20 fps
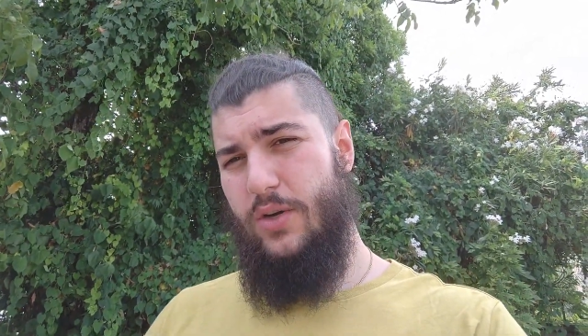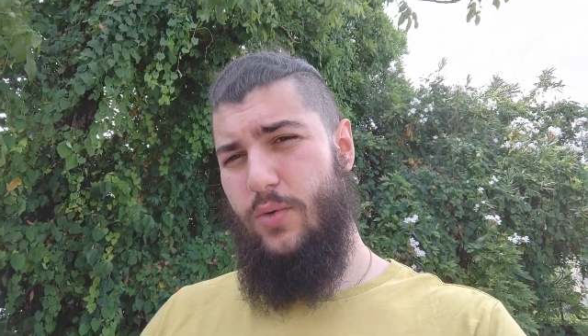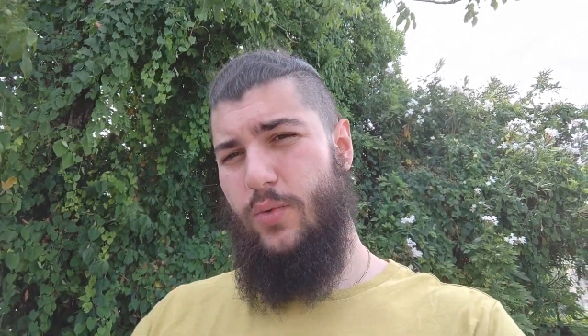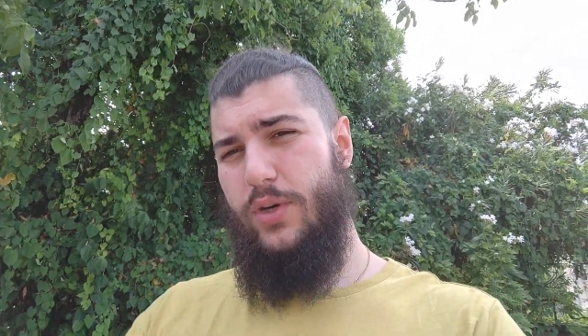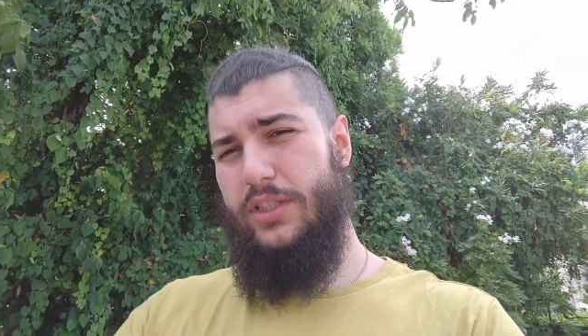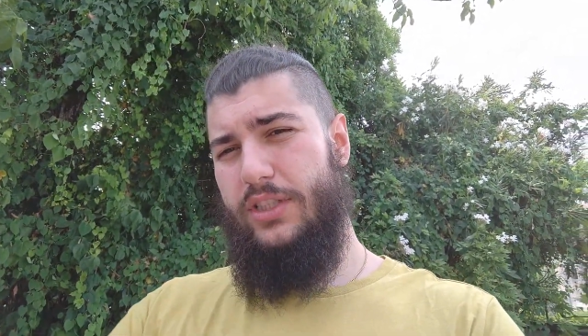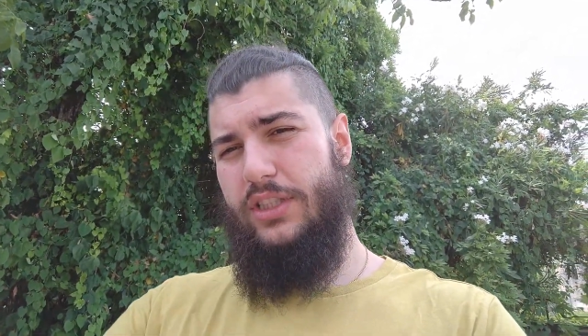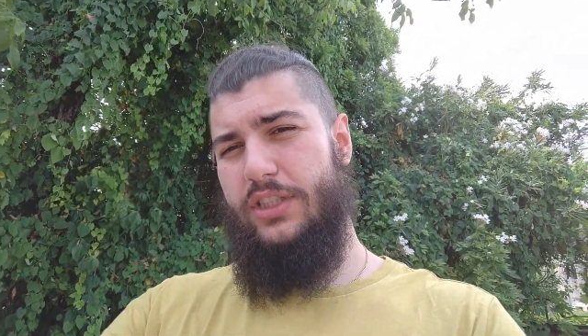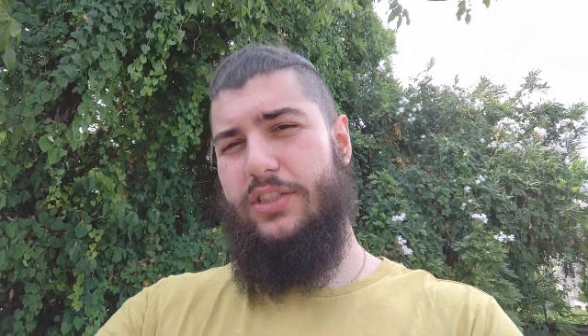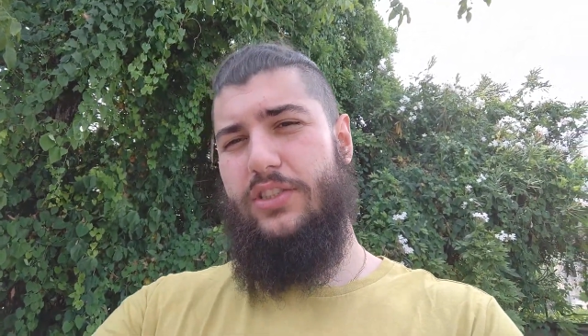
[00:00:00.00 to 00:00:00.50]

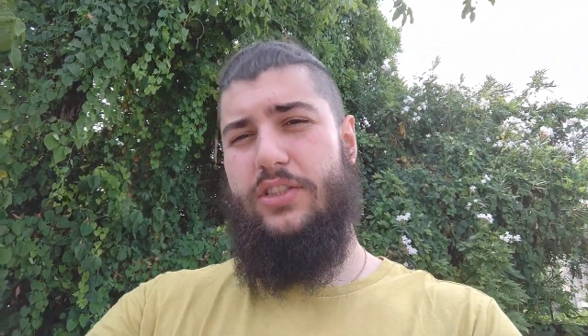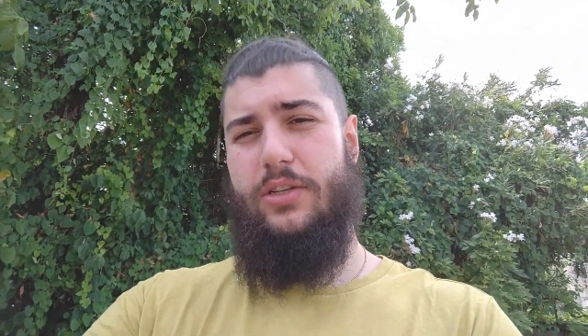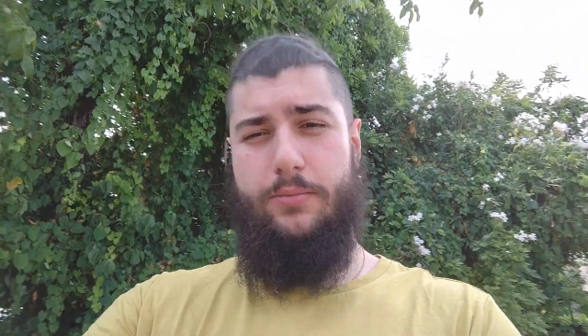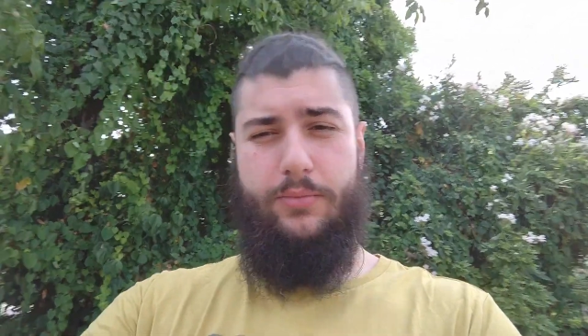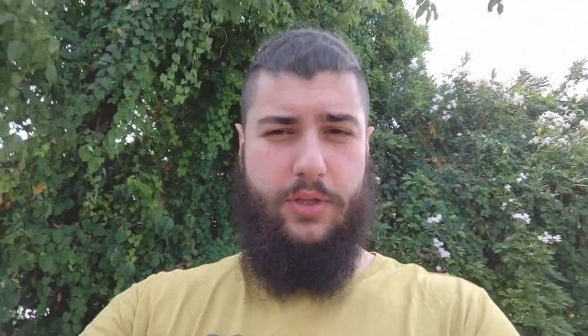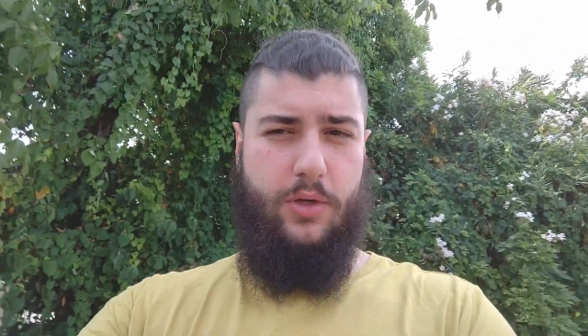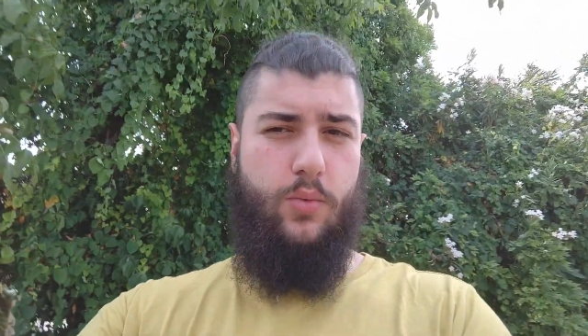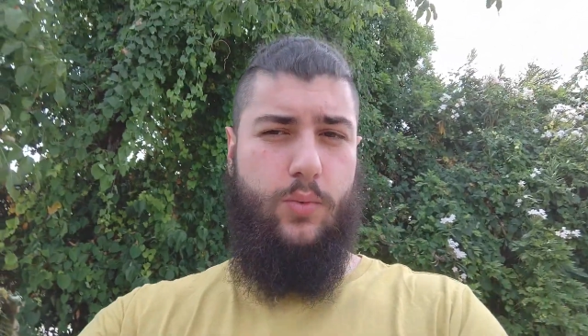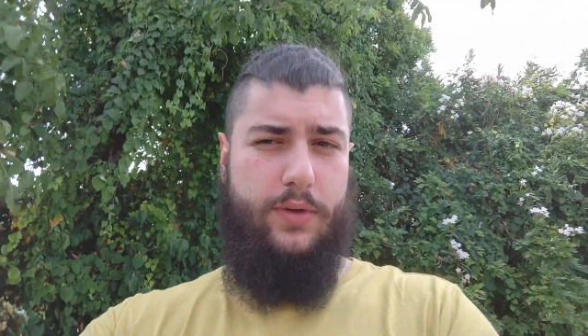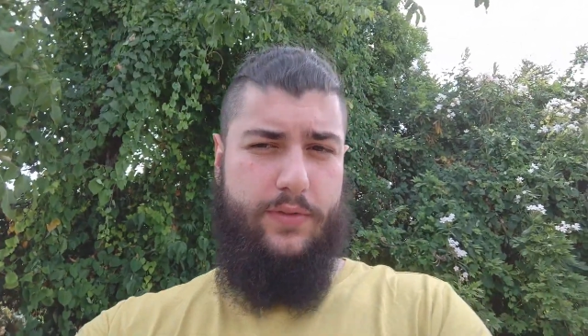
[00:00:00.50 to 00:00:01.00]
which is
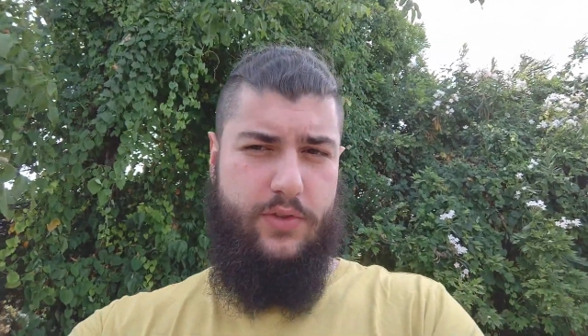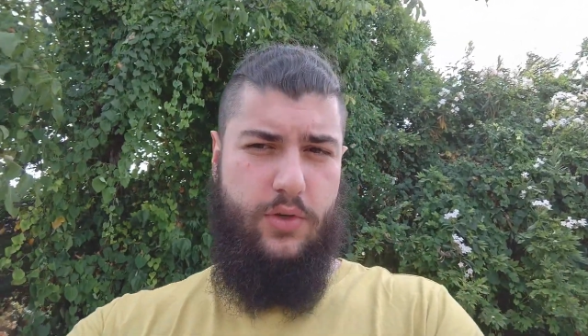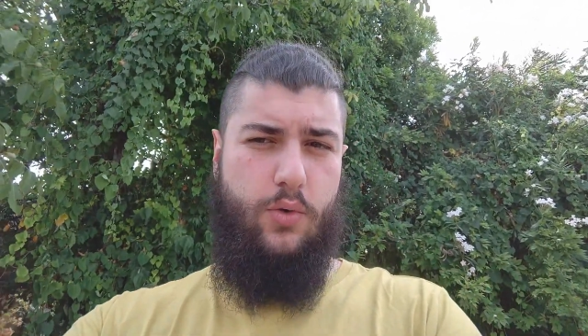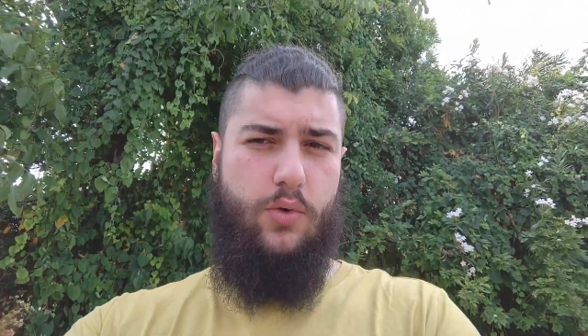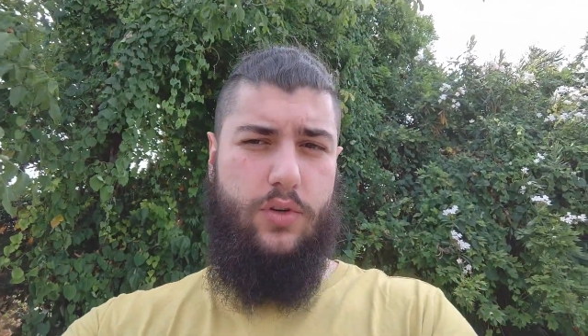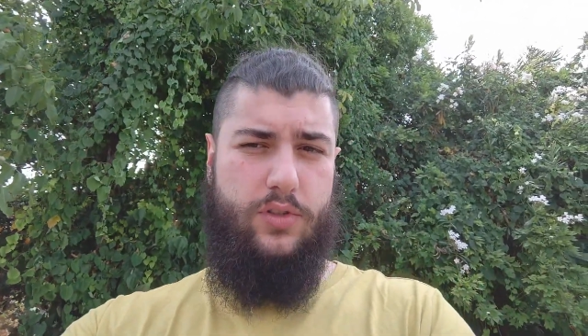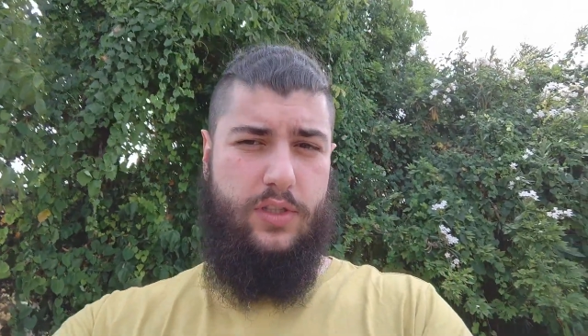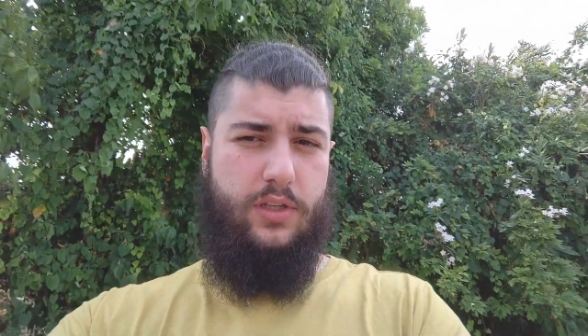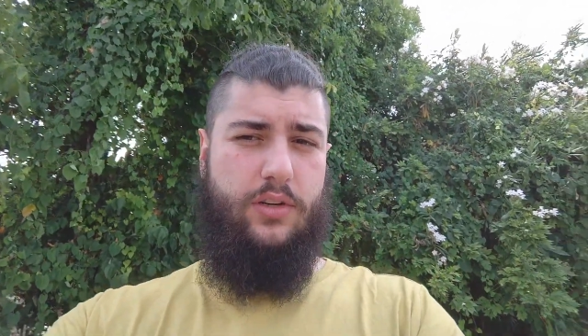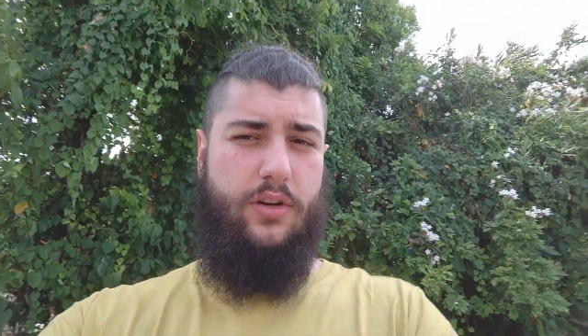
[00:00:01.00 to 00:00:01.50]
something we've
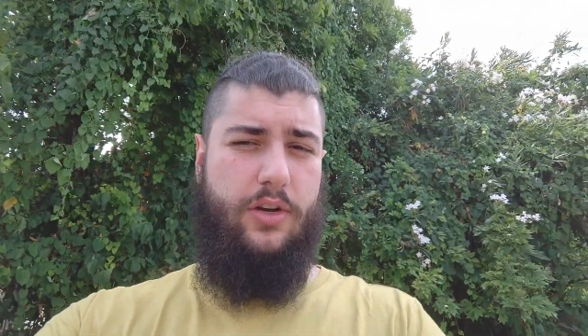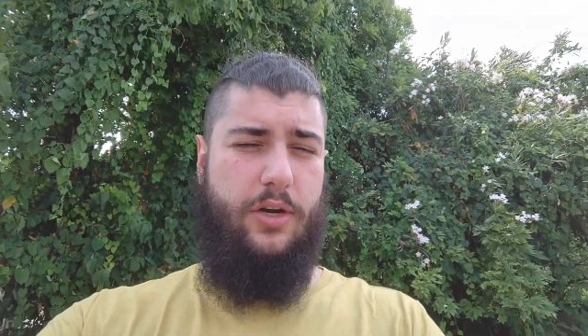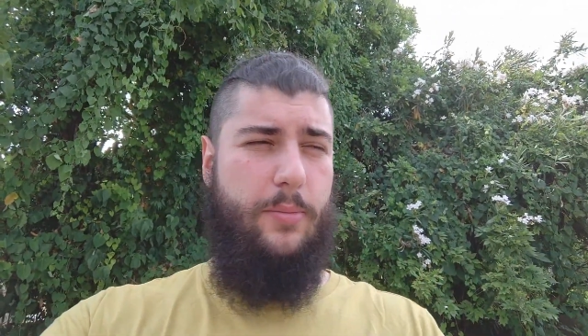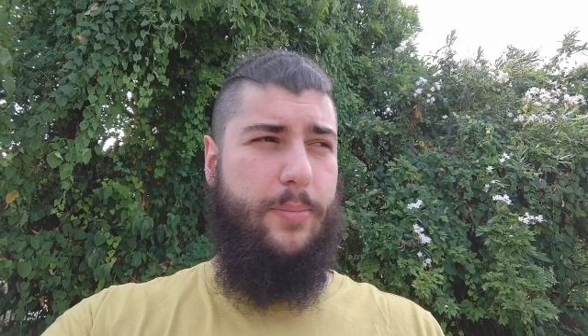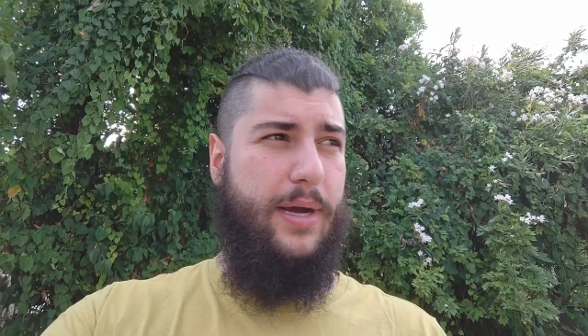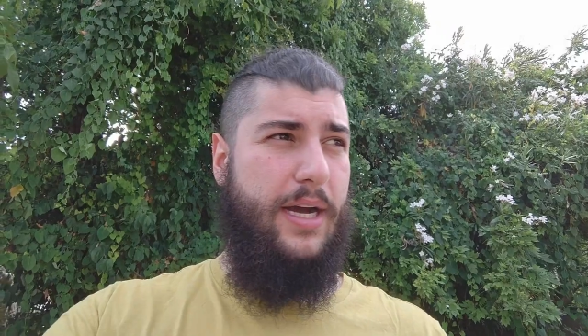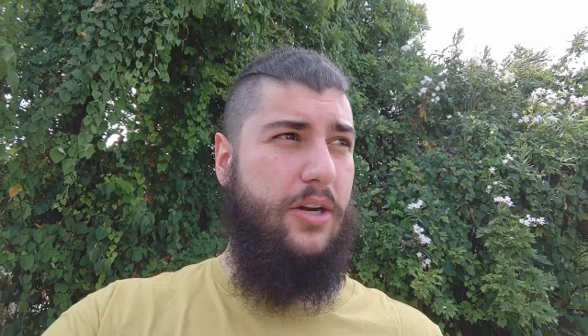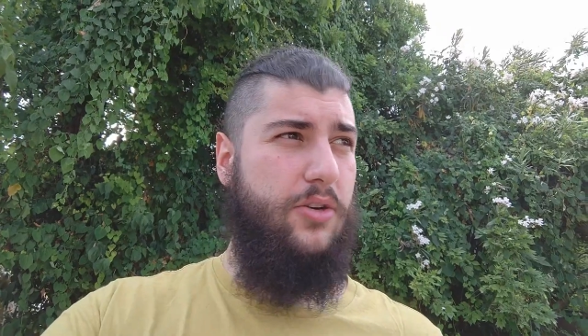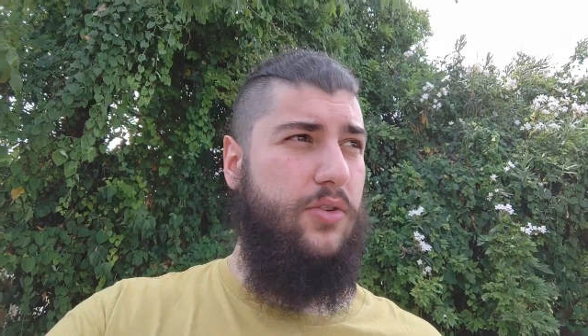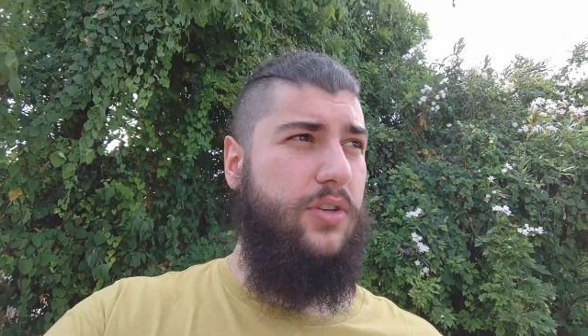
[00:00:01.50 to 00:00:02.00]
talked a lot
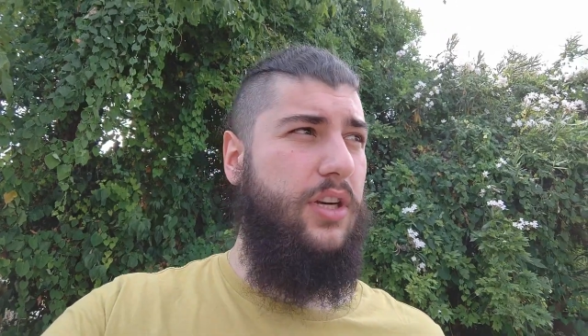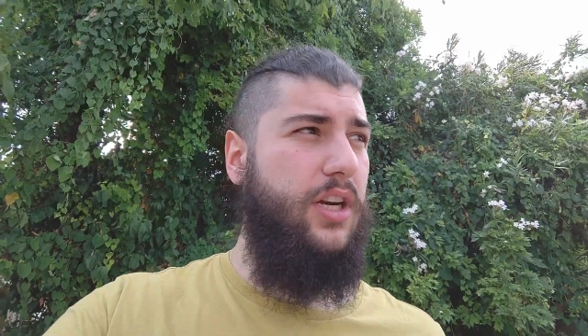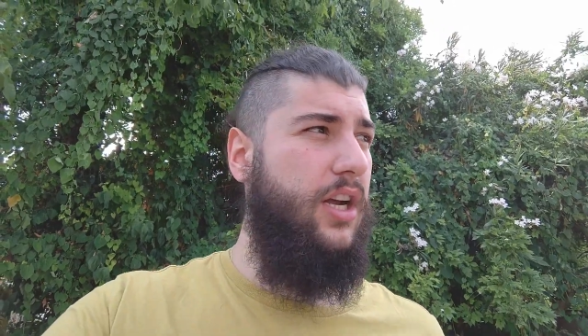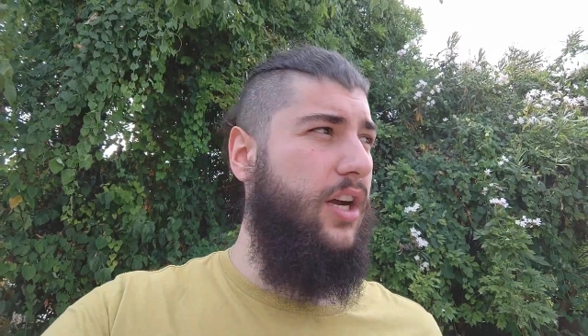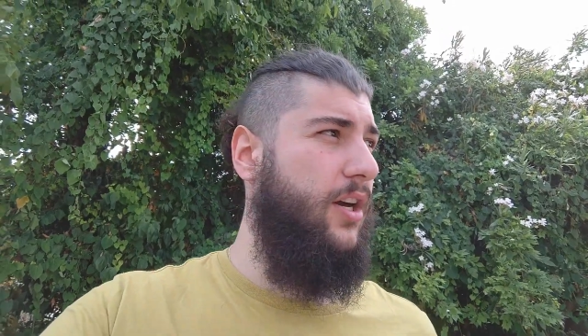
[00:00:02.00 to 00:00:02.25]
about,